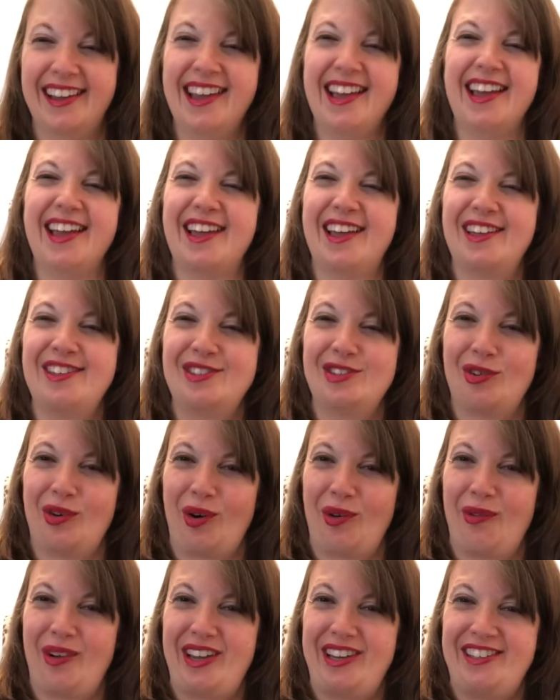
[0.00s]
is
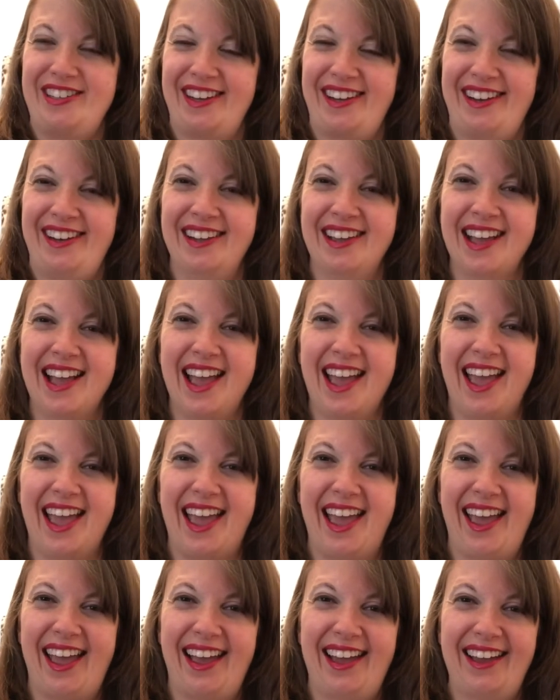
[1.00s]
Norwegian,
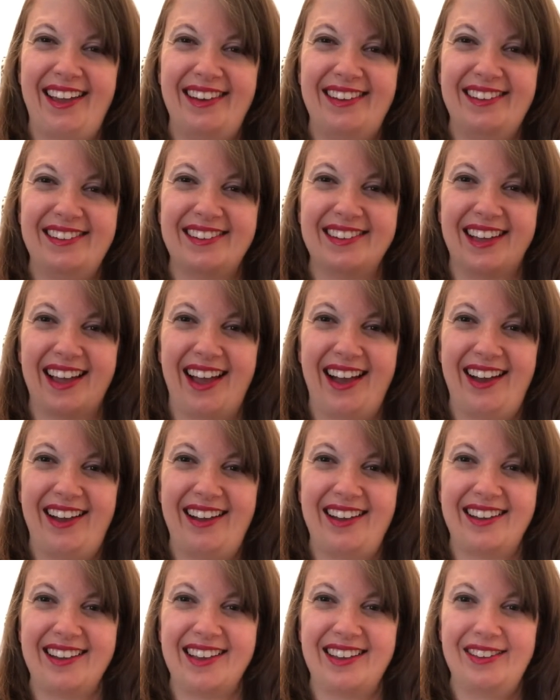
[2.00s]
and
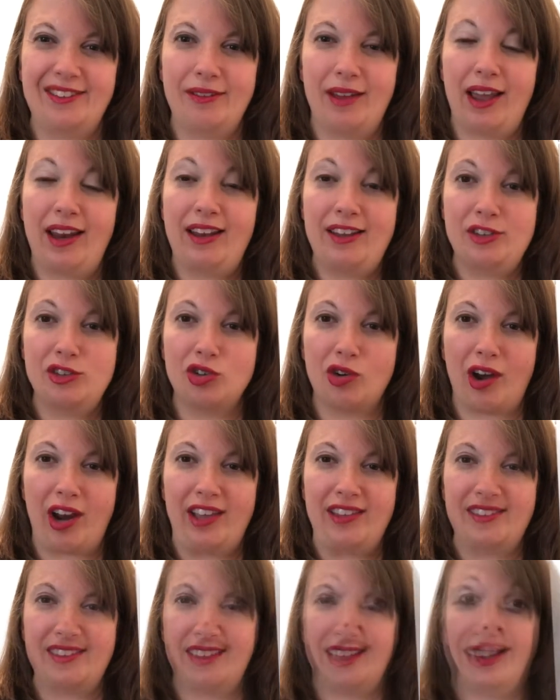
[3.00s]
it is
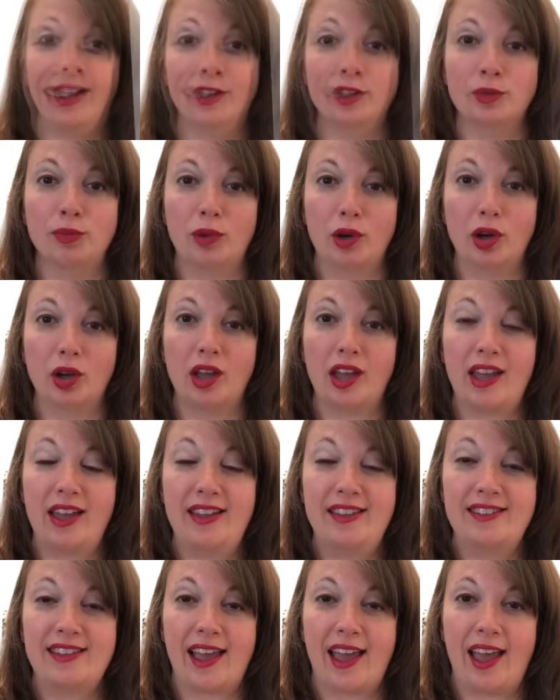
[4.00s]
translated. The next book
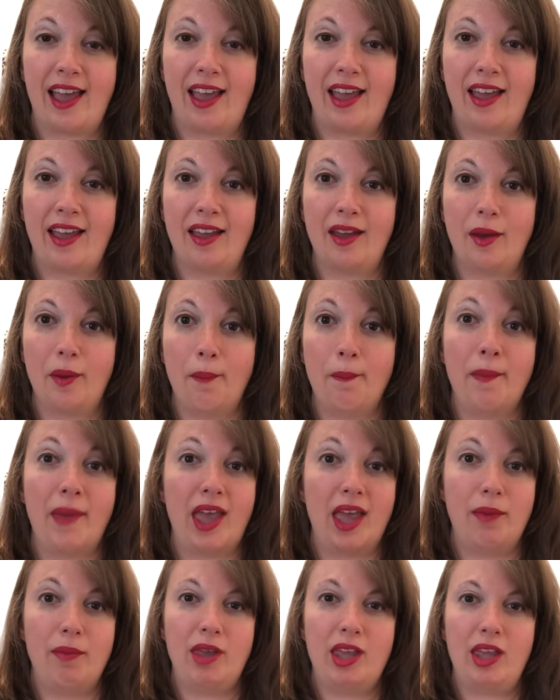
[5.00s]
is a
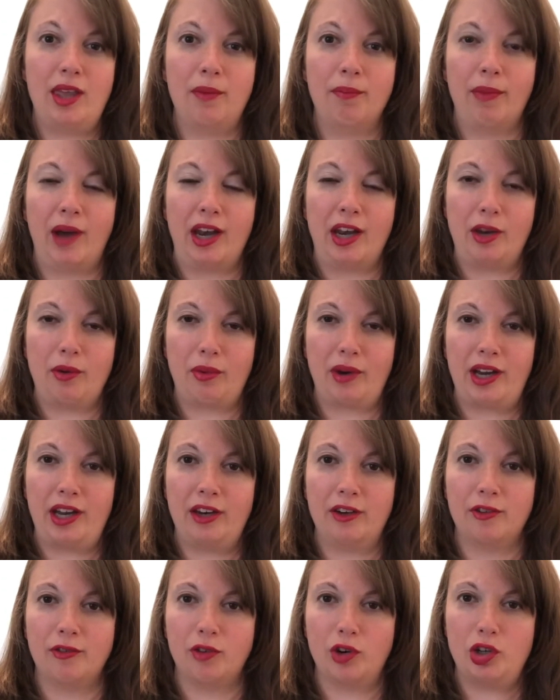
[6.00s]
maybe buddy
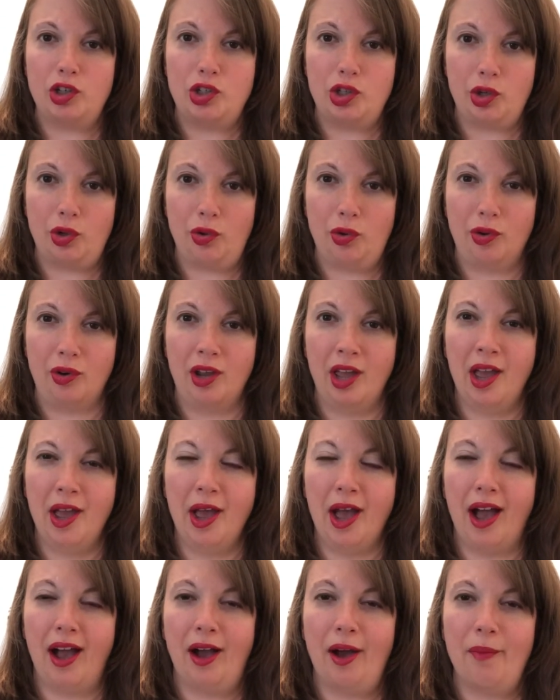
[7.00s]
read for June,
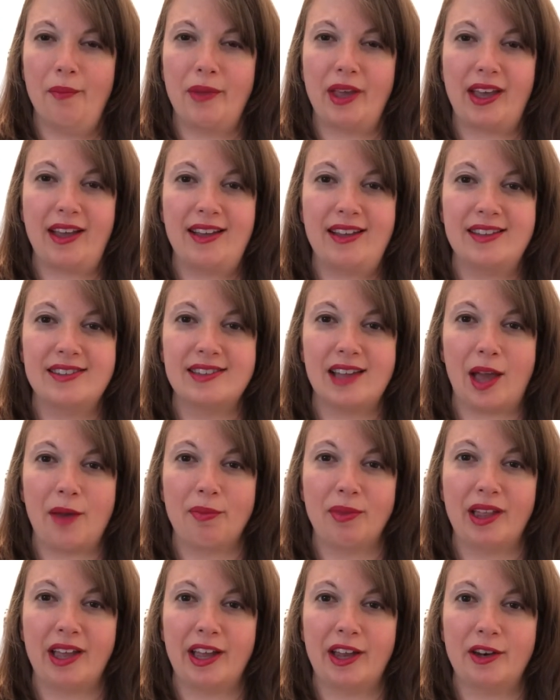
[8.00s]
because I
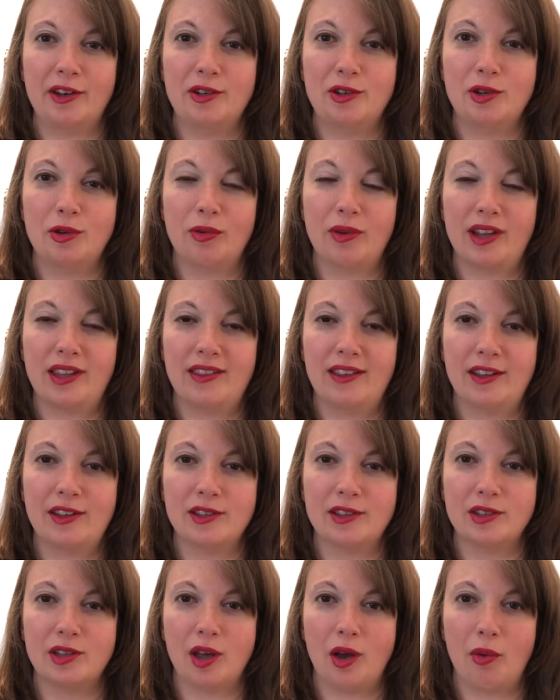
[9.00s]
plan to read
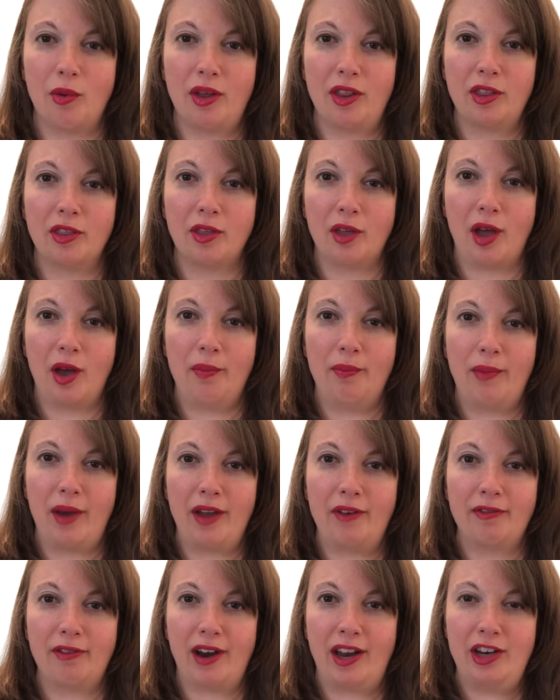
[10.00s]
this with my
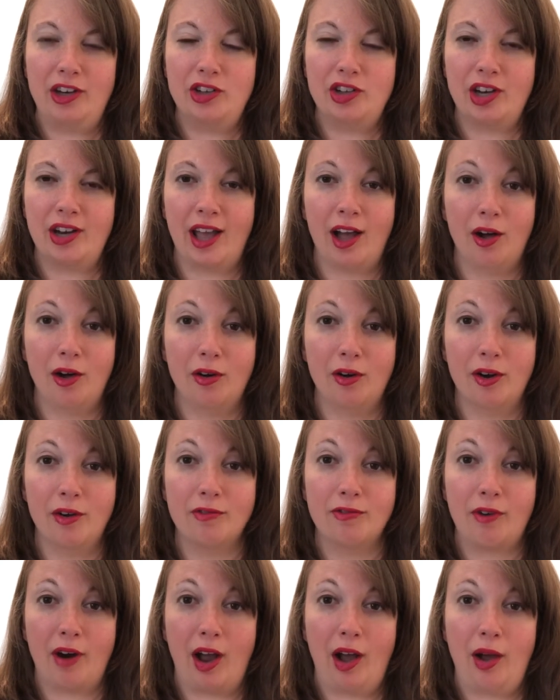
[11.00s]
friend Janelle
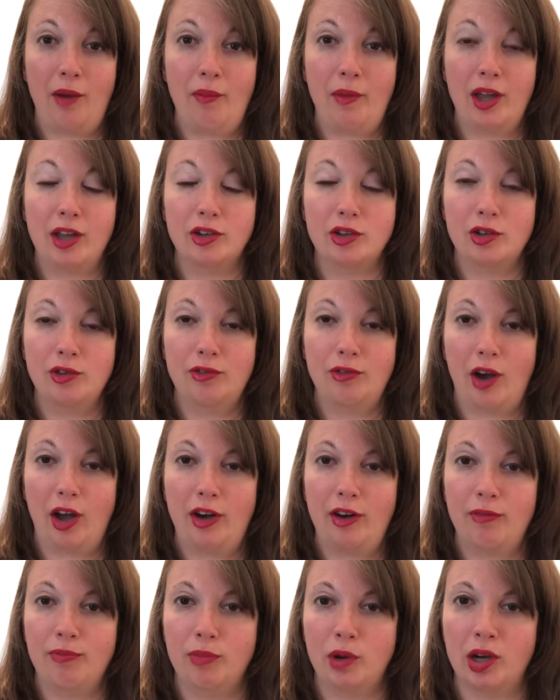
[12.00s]
from Too
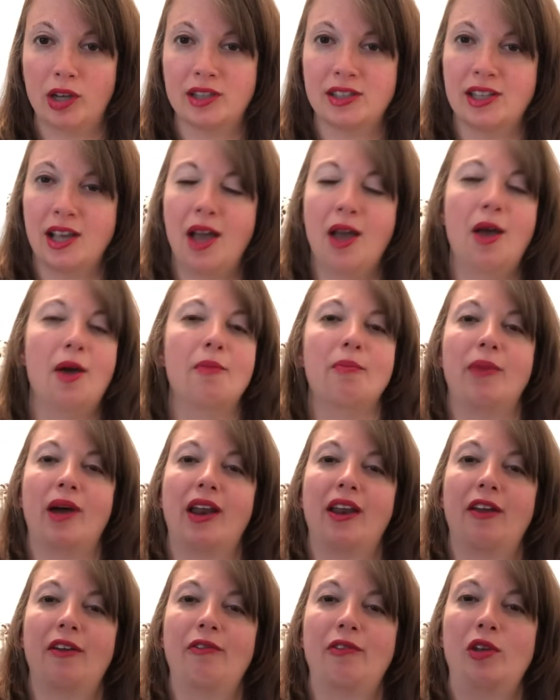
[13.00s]
Fond of Books.
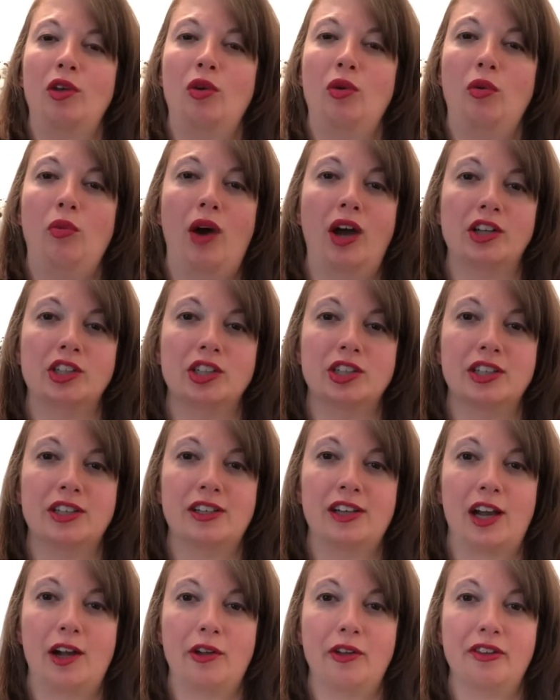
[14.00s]
But if you watch
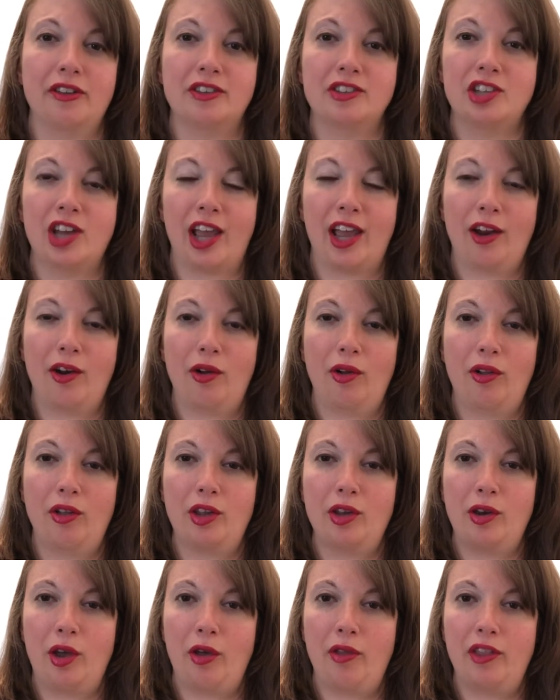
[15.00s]
Janelle's channel,
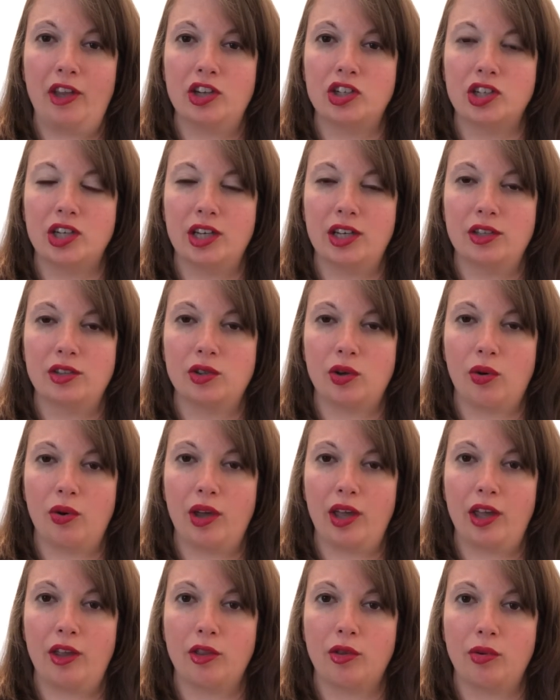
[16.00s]
you know that she is
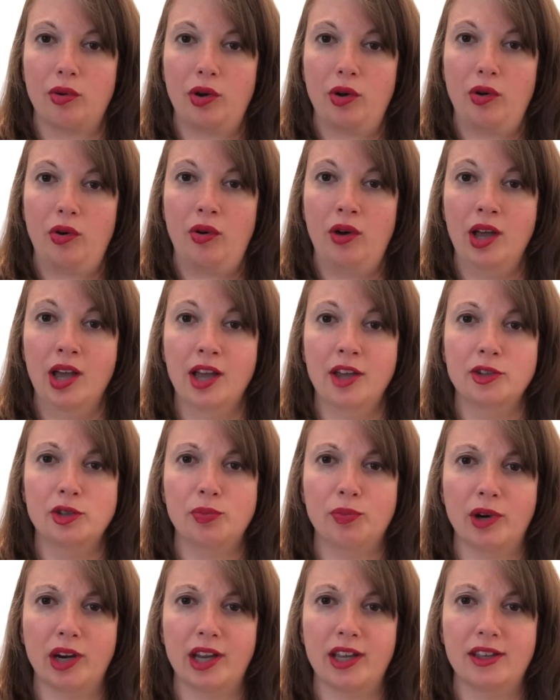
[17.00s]
going through some
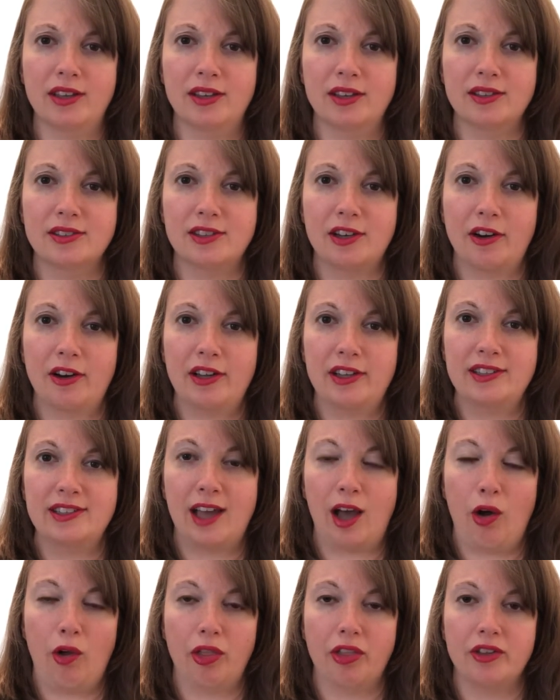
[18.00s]
pretty serious
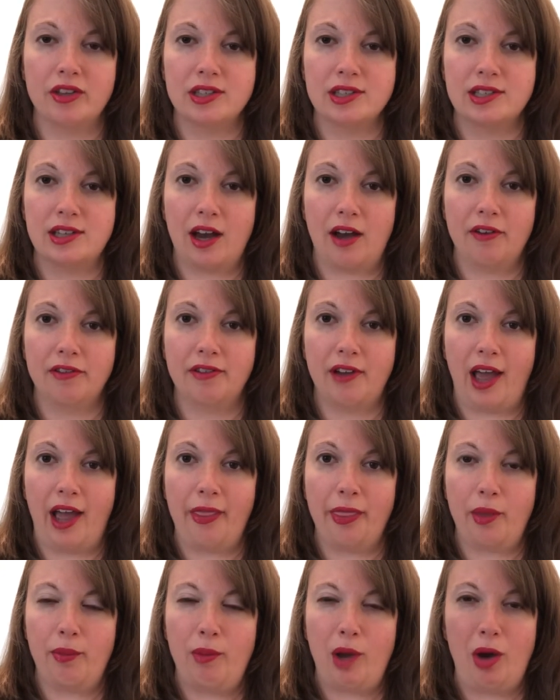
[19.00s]
health stuff
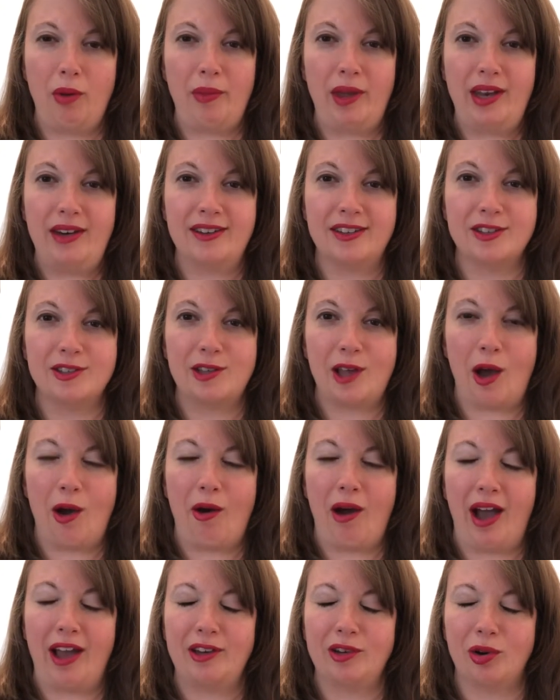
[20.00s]
at the moment.
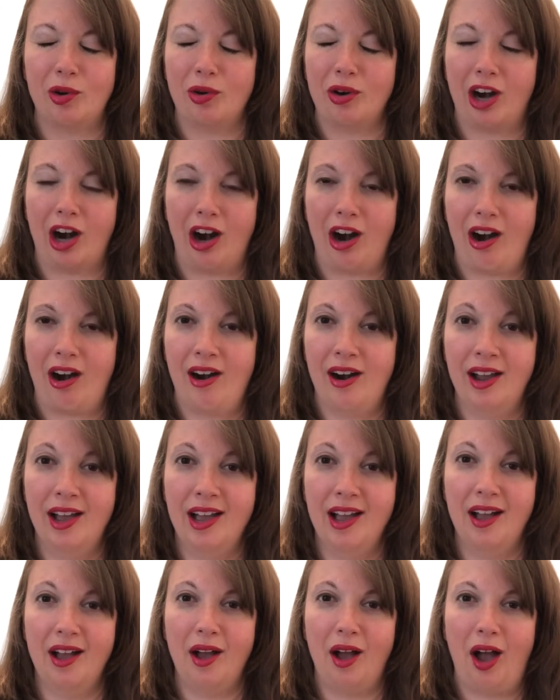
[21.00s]
So I told her
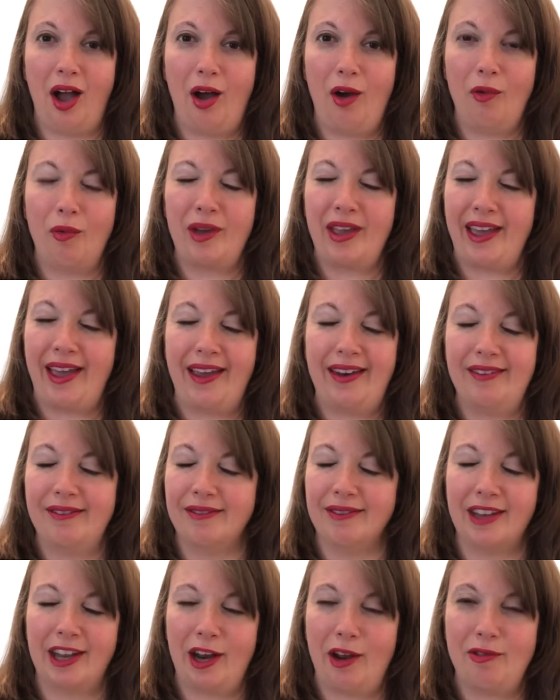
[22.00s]
we had,
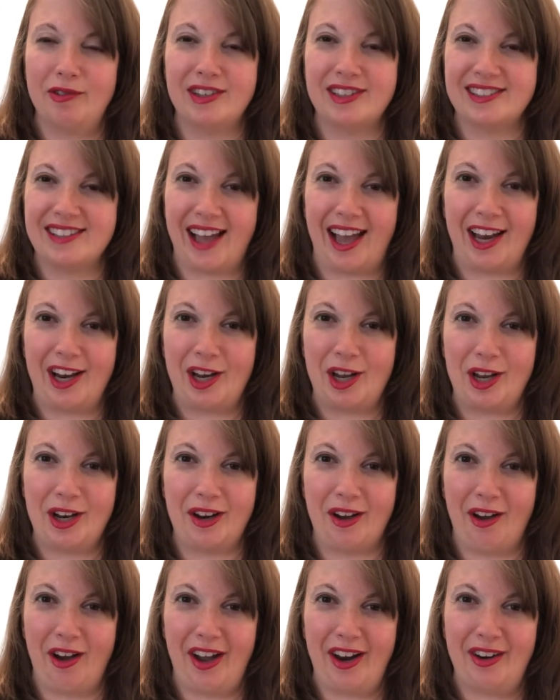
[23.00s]
decided
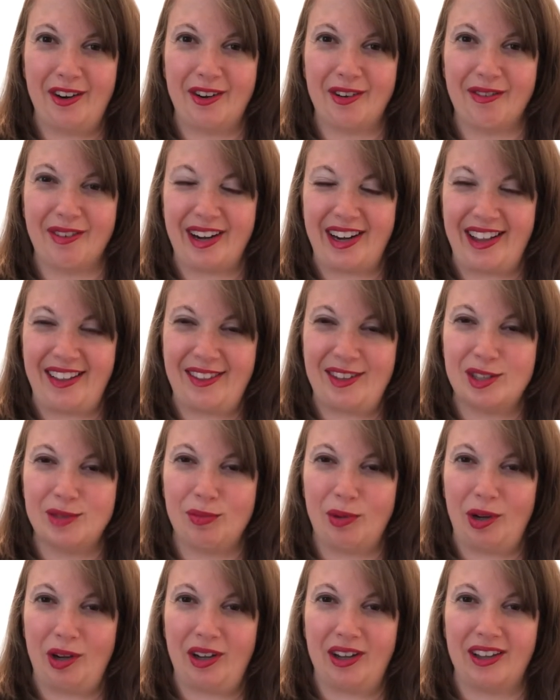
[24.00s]
on reading this
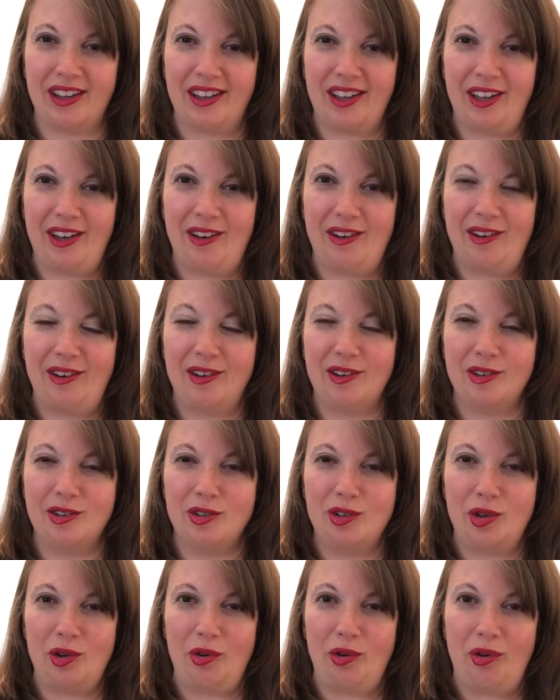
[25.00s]
book in
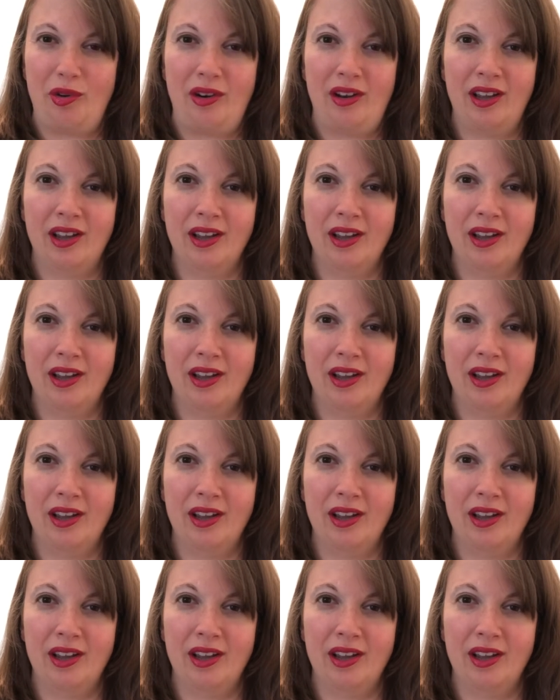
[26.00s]
June